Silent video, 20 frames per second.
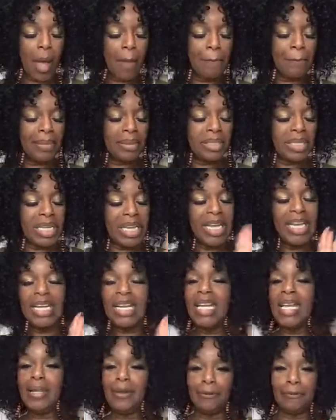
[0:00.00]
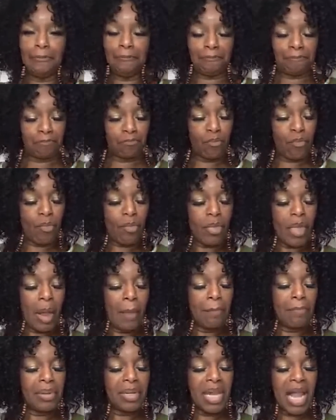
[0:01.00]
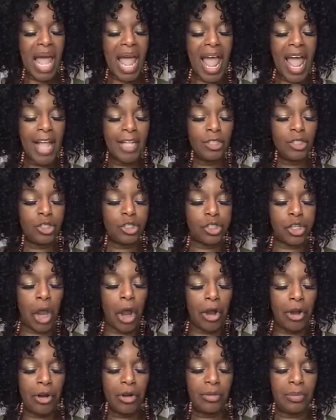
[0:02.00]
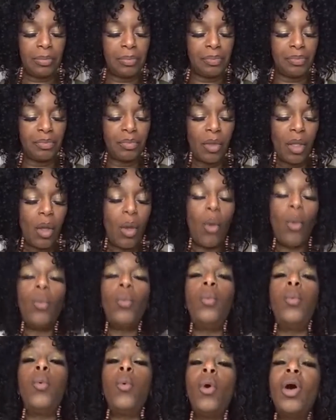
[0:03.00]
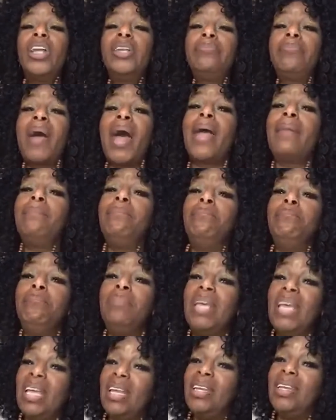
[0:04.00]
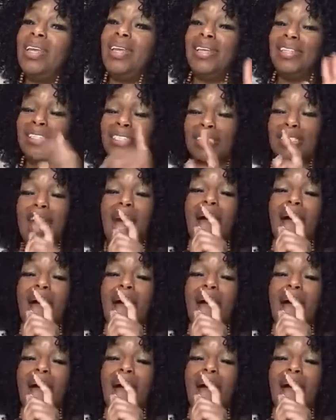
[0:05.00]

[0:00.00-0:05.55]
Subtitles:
A pleated plaid skirt worn by men in